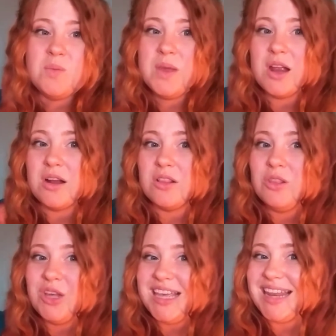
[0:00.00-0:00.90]
we are
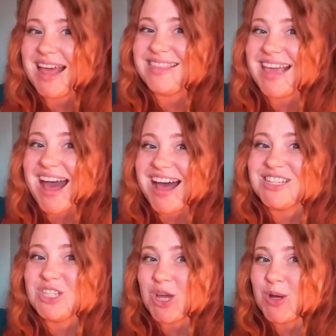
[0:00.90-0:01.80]
looking at the
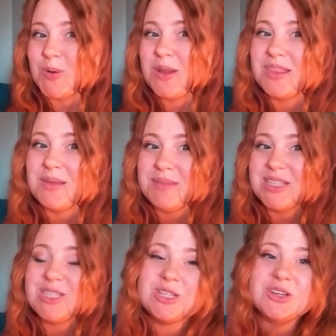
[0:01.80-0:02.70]
unknown, the
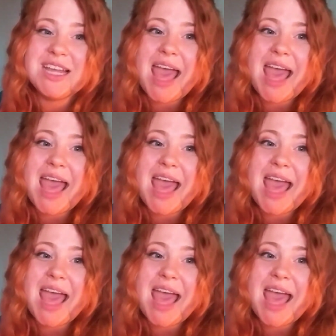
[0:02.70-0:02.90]
mystery.